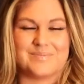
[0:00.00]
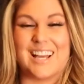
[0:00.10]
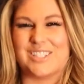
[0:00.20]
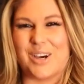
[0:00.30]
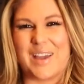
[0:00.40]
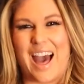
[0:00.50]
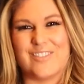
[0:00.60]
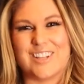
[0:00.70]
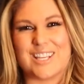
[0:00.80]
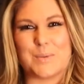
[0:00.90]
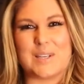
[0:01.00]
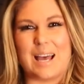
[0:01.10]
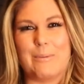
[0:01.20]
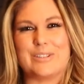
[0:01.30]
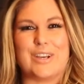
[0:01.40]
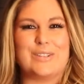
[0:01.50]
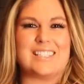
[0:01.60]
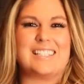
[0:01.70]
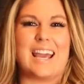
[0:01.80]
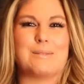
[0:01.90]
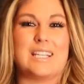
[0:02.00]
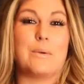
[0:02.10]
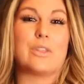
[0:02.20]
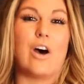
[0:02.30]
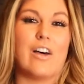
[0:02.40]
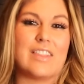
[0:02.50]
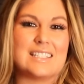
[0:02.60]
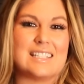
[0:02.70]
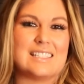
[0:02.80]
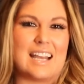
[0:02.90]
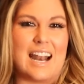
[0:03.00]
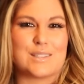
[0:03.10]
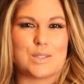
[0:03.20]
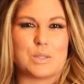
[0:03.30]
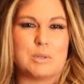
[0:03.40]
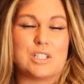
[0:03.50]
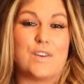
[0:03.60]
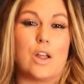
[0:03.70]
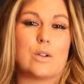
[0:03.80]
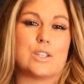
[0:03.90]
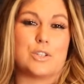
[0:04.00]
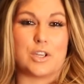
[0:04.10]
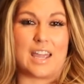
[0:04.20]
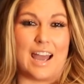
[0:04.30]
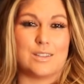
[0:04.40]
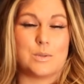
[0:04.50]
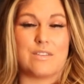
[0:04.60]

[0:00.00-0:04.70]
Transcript: That's all we have for this week's episode. To stay up to date with all things inside high school sports, follow our social accounts.